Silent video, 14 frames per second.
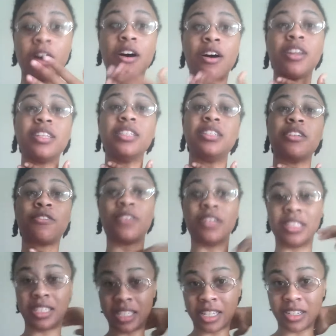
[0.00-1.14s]
on the
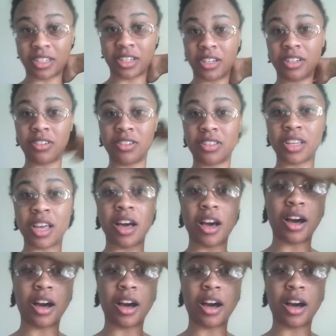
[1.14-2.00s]
different centers,